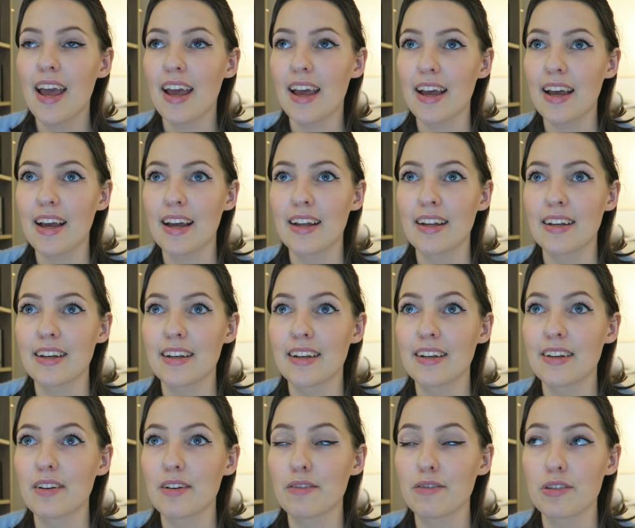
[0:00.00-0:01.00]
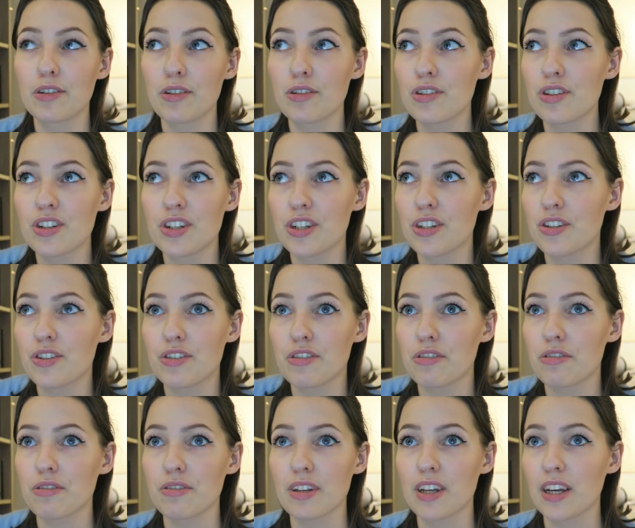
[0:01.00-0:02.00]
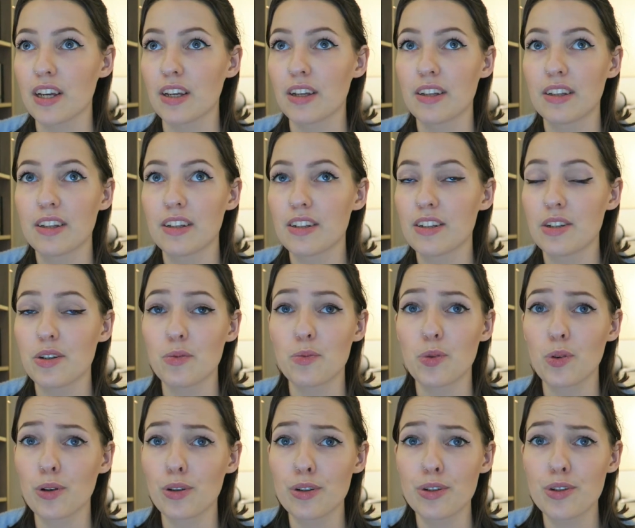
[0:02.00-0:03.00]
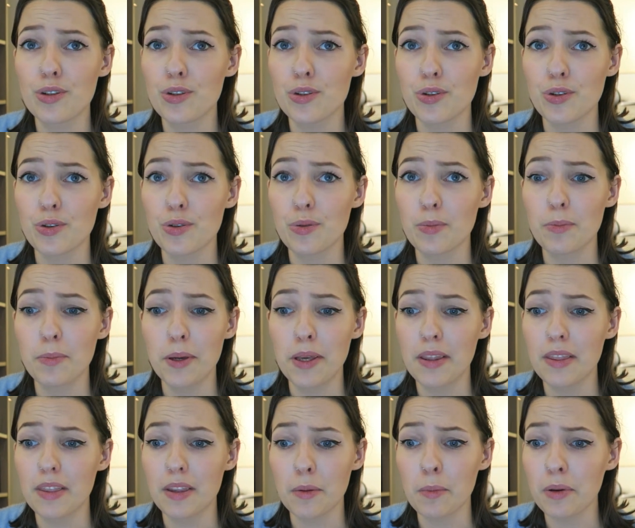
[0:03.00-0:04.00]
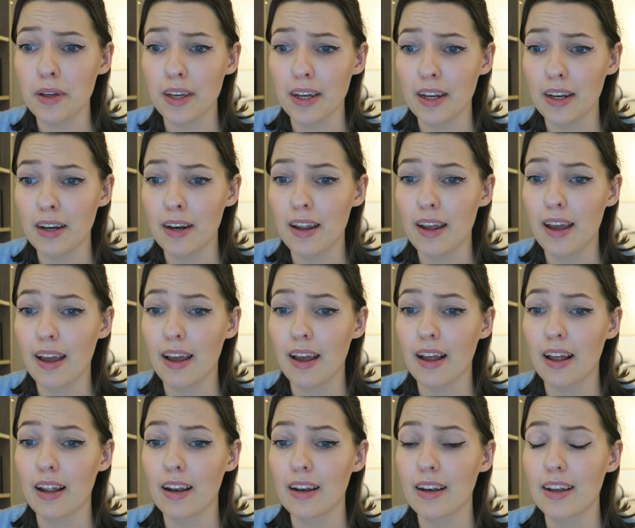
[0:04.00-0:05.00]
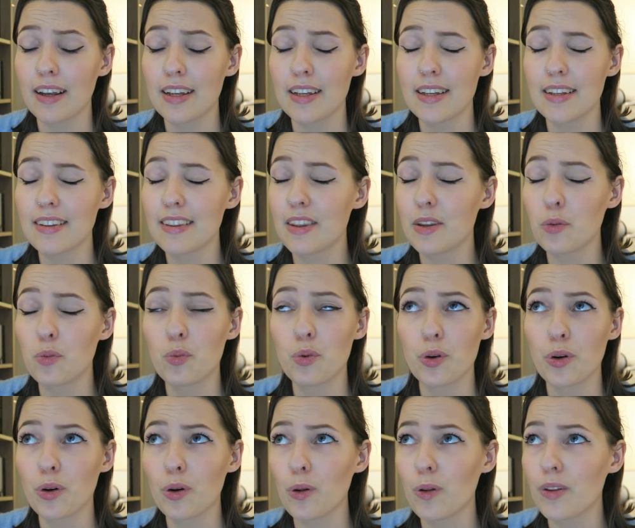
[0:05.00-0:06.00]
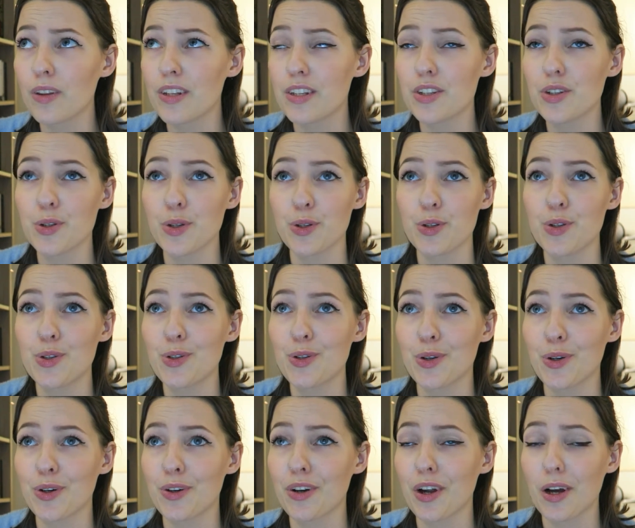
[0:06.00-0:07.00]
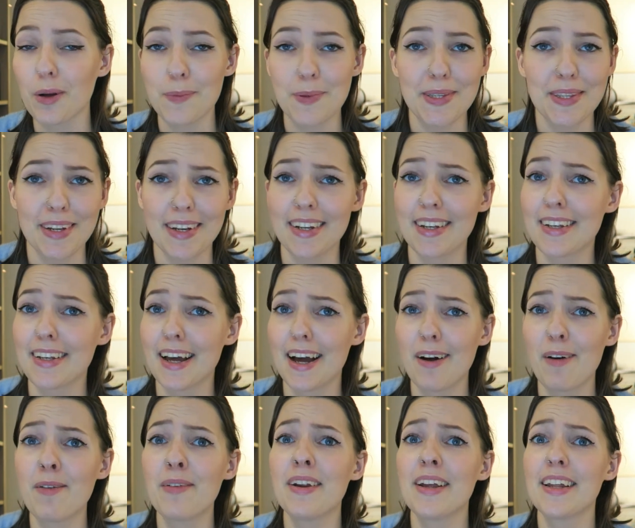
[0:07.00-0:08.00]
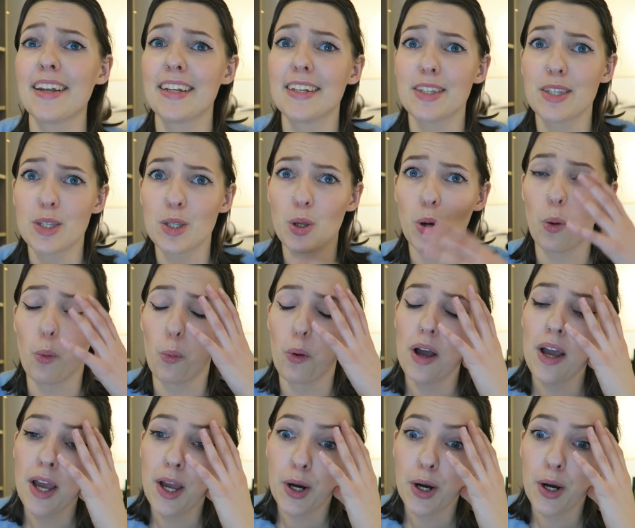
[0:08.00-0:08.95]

And of course she's just like, she wants to meet them again, and the world is just turned upside down, and it's so